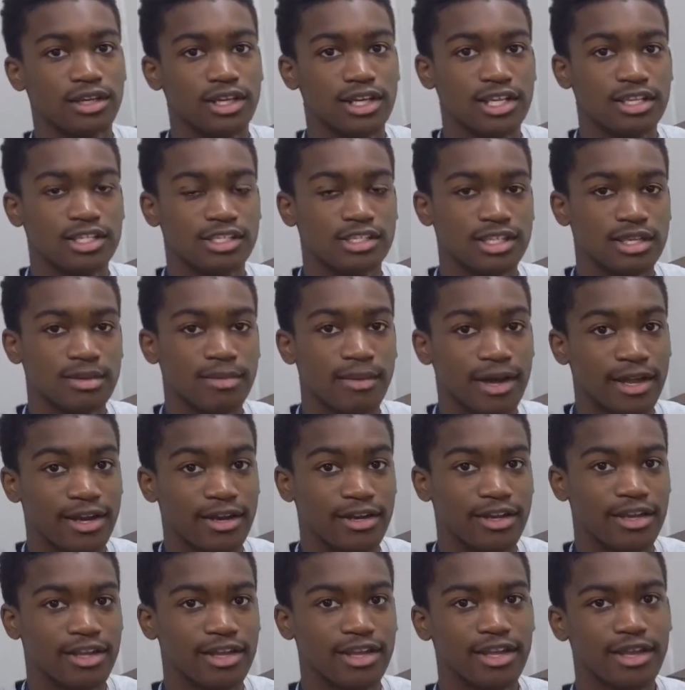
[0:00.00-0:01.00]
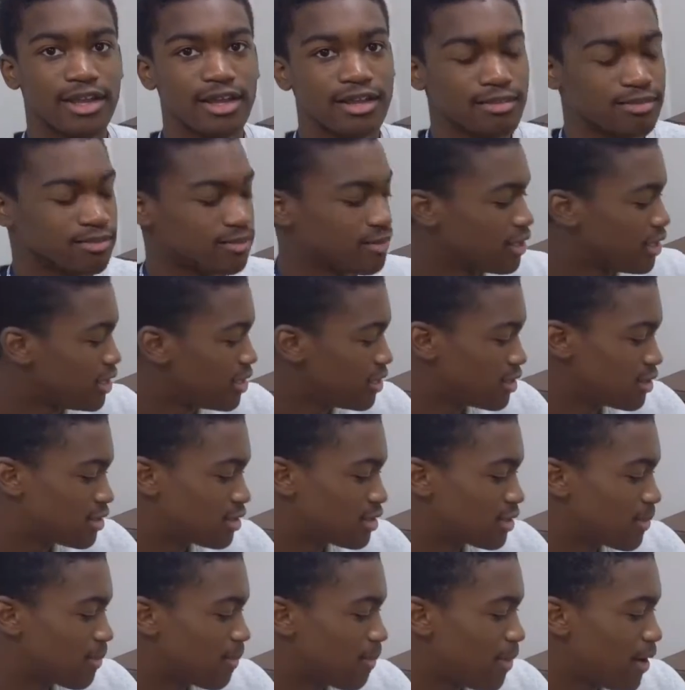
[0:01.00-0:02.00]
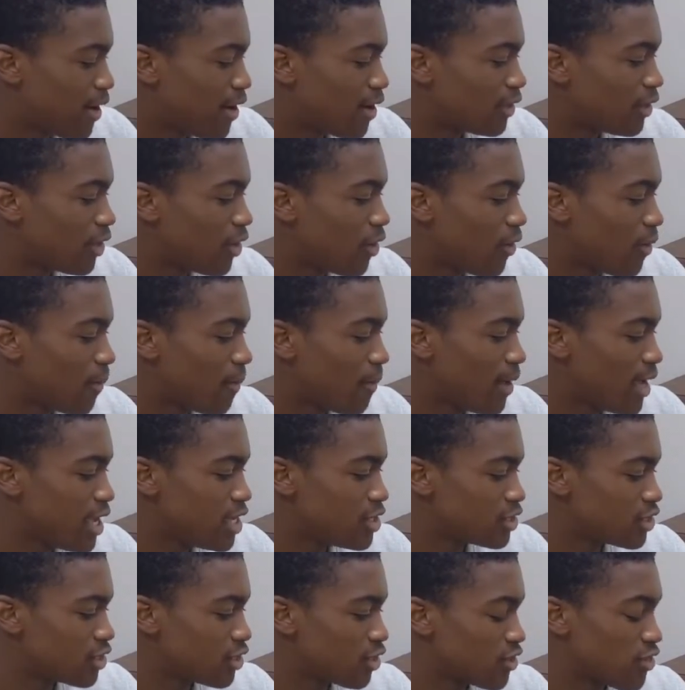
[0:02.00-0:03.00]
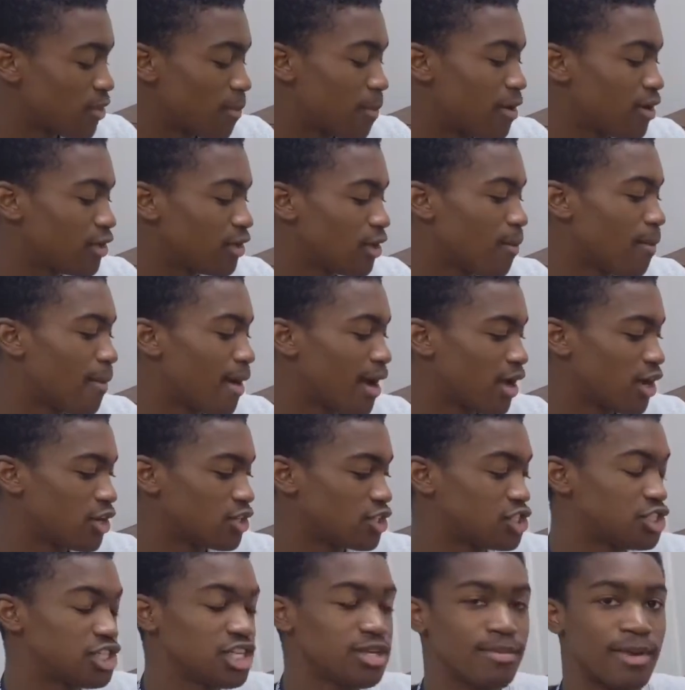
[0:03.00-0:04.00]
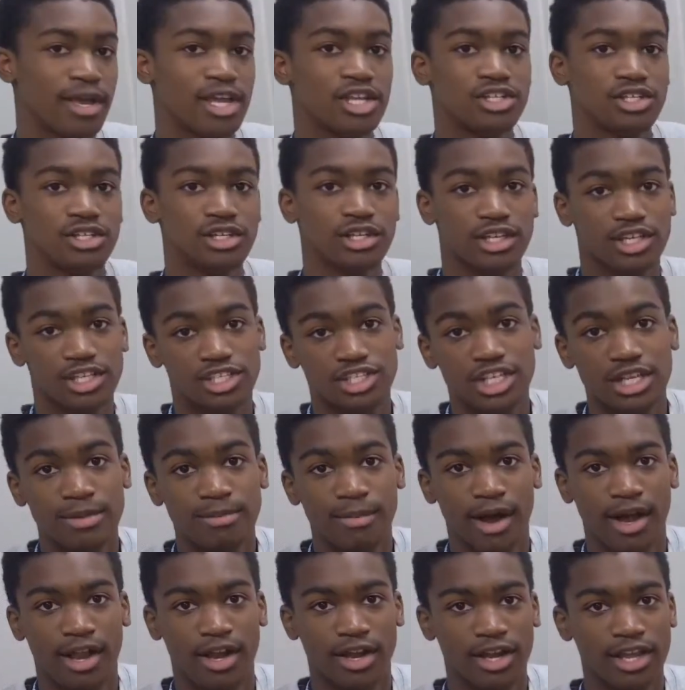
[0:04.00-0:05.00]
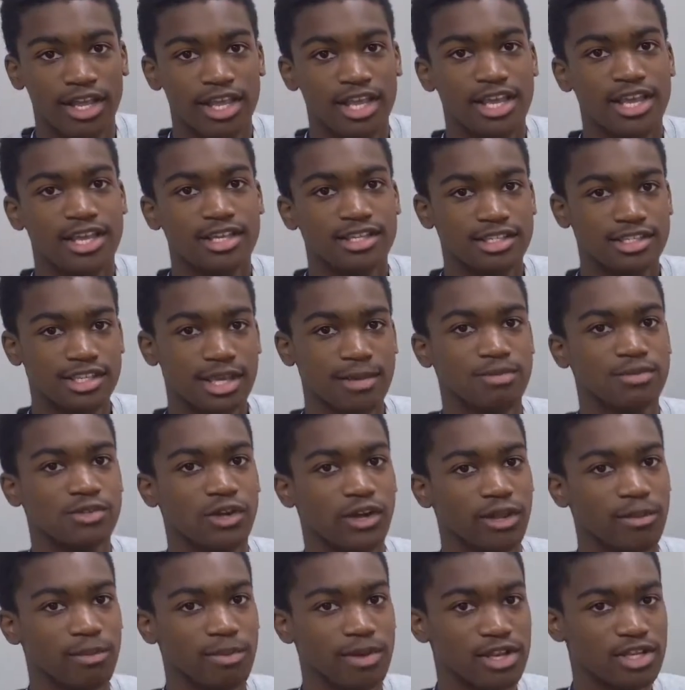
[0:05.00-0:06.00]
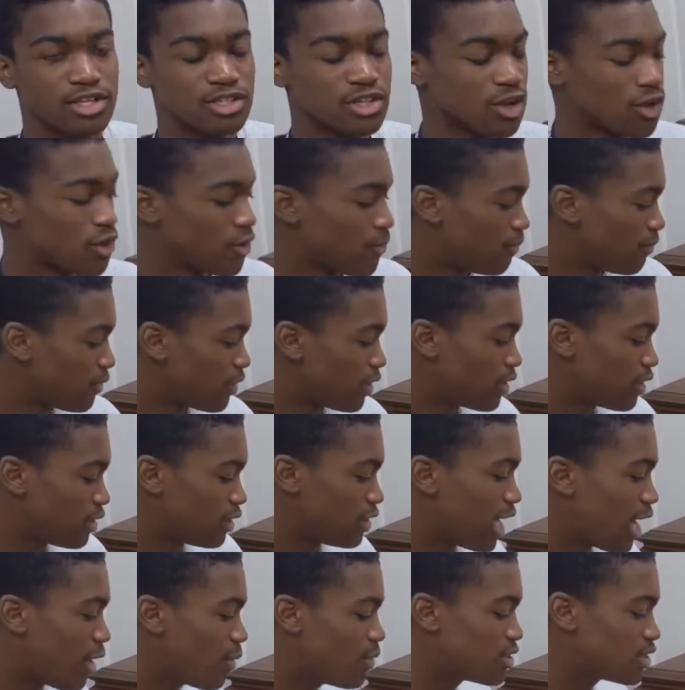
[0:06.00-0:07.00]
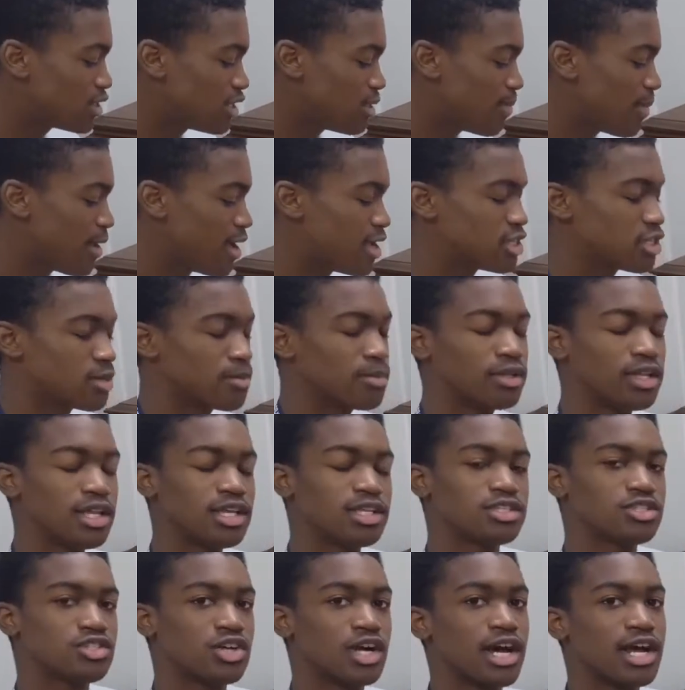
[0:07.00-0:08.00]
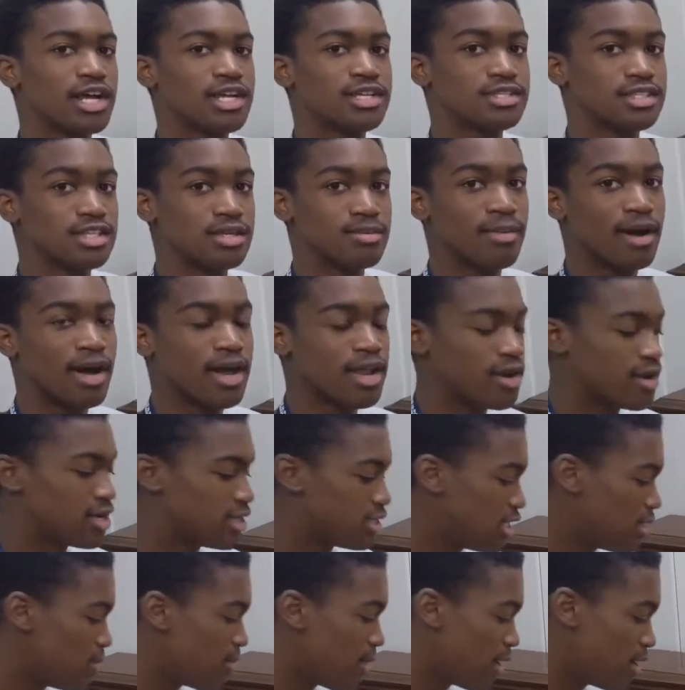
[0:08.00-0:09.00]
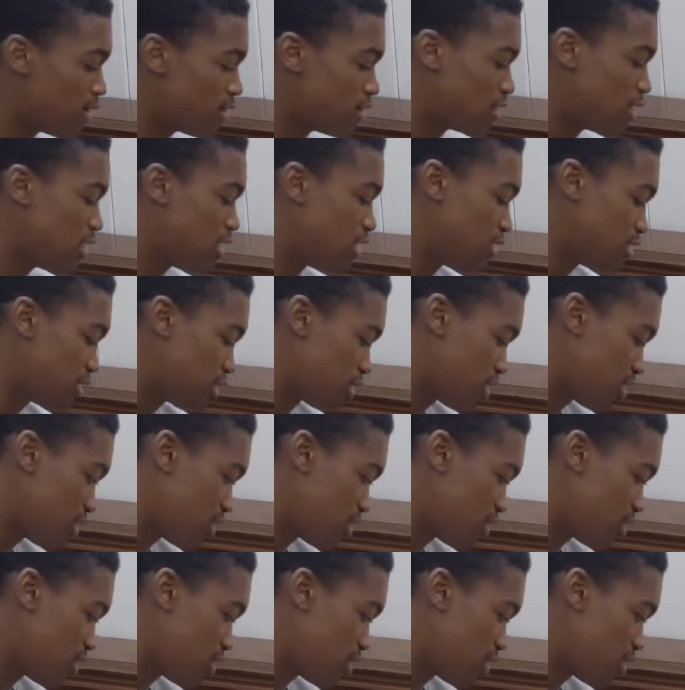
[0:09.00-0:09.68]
is C minor. This parallel major or the parallel minor to G major is G minor. Same starting pitch. So that was C major, but let's try C minor. C minor is this.